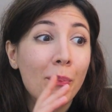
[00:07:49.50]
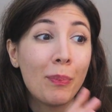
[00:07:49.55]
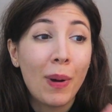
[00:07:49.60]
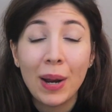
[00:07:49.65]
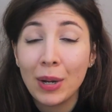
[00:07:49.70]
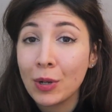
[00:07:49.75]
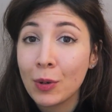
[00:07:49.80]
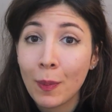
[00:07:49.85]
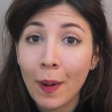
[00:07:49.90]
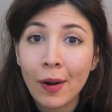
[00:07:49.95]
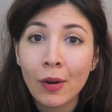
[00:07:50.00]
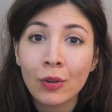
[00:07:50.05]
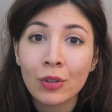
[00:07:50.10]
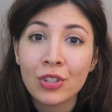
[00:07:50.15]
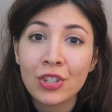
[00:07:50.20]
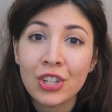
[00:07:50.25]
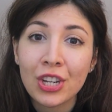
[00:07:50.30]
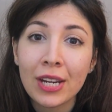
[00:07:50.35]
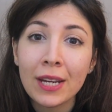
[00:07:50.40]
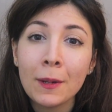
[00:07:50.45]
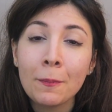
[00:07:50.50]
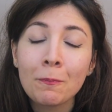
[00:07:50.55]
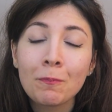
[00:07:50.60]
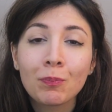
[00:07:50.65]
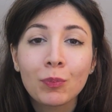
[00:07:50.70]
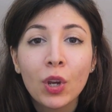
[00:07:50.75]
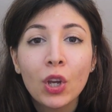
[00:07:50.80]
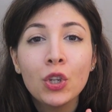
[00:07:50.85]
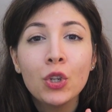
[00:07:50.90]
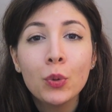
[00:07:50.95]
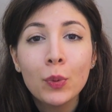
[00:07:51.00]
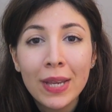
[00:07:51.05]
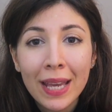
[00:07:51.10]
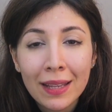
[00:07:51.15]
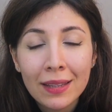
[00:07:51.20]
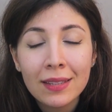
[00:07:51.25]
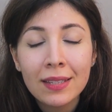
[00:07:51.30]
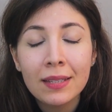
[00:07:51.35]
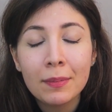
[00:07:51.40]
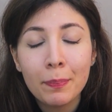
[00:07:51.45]
microbiology, you
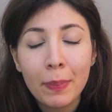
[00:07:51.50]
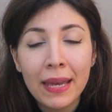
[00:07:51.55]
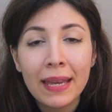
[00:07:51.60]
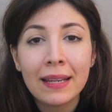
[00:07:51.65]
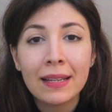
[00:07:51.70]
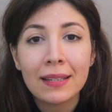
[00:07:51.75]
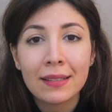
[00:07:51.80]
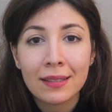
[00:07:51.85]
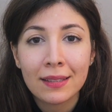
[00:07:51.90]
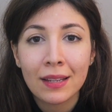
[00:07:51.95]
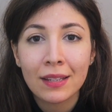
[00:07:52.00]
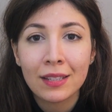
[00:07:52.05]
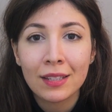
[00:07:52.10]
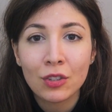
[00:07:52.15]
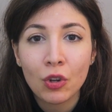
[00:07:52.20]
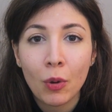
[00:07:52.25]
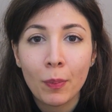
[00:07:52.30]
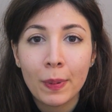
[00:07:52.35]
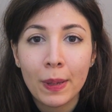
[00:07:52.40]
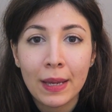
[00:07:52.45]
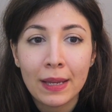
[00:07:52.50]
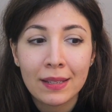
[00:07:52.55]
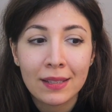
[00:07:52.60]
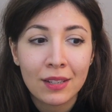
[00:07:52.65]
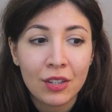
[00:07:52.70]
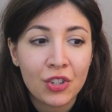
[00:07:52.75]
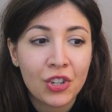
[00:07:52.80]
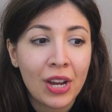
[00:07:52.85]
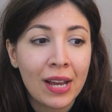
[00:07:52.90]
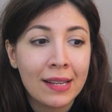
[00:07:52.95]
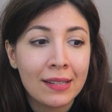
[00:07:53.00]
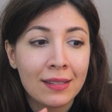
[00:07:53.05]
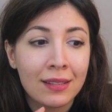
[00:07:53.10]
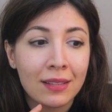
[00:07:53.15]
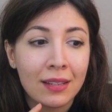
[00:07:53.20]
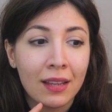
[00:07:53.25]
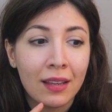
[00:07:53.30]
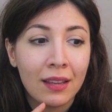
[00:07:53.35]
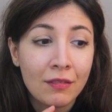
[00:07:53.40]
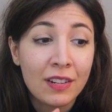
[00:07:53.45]
get to pick certain topics such
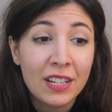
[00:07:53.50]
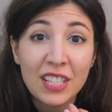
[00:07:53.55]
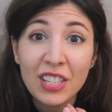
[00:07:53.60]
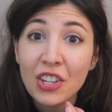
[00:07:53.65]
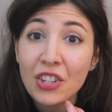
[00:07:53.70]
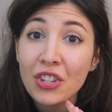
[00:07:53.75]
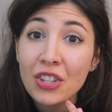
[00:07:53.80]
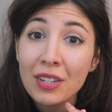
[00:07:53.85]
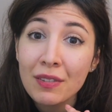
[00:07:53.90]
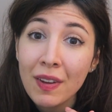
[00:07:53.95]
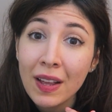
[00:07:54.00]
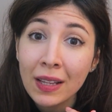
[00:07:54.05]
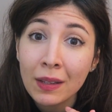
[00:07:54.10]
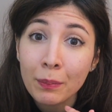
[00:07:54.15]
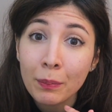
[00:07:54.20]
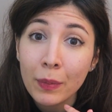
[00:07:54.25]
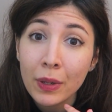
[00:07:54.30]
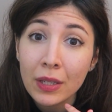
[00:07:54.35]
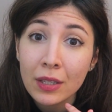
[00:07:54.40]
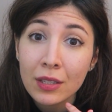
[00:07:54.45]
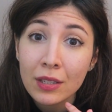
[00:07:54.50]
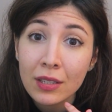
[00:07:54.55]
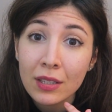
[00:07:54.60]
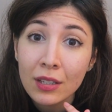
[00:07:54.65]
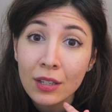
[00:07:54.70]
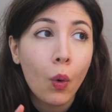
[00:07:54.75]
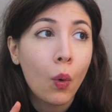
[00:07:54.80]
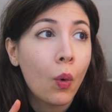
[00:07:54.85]
as research and development,